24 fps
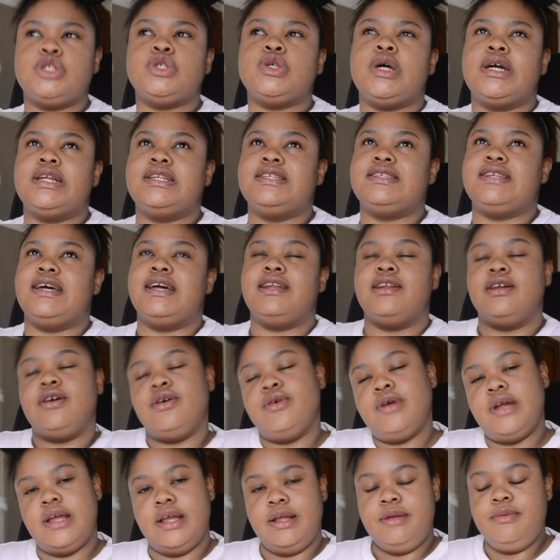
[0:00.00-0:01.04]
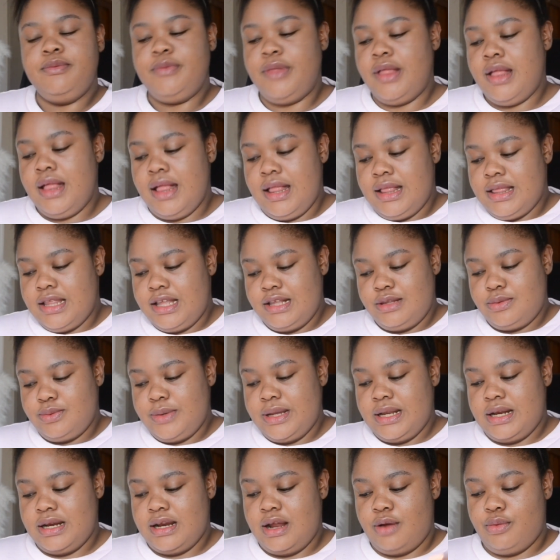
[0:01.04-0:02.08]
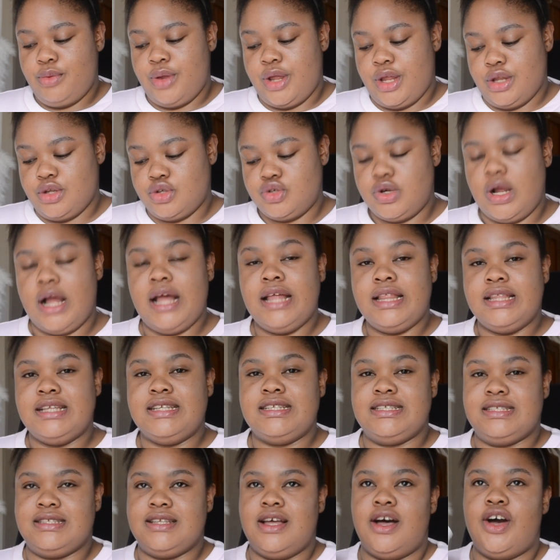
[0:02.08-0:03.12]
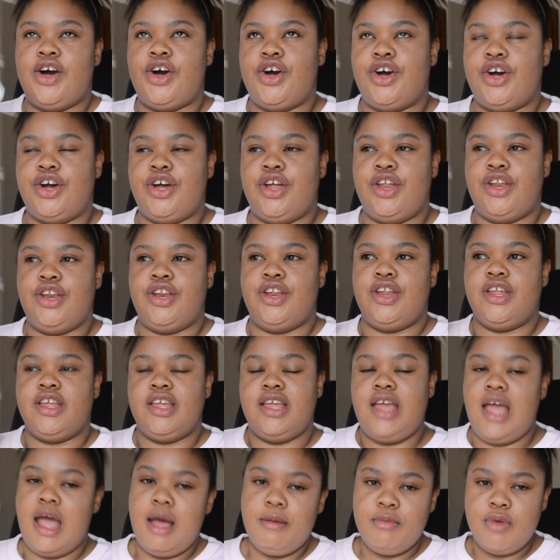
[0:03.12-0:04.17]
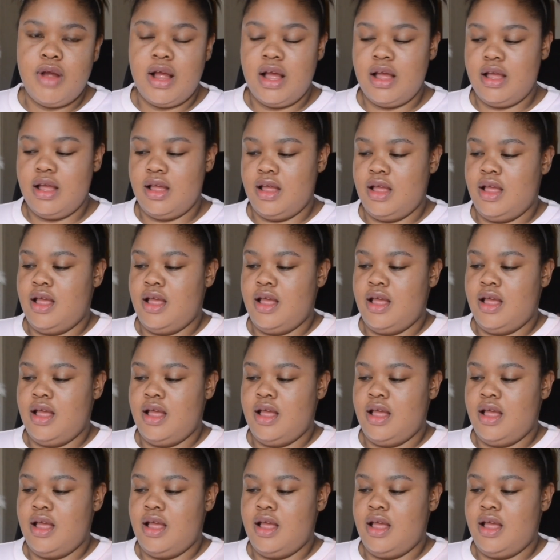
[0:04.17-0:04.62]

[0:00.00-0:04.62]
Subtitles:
So I decided, okay, let's wait it out. We can try this on camera.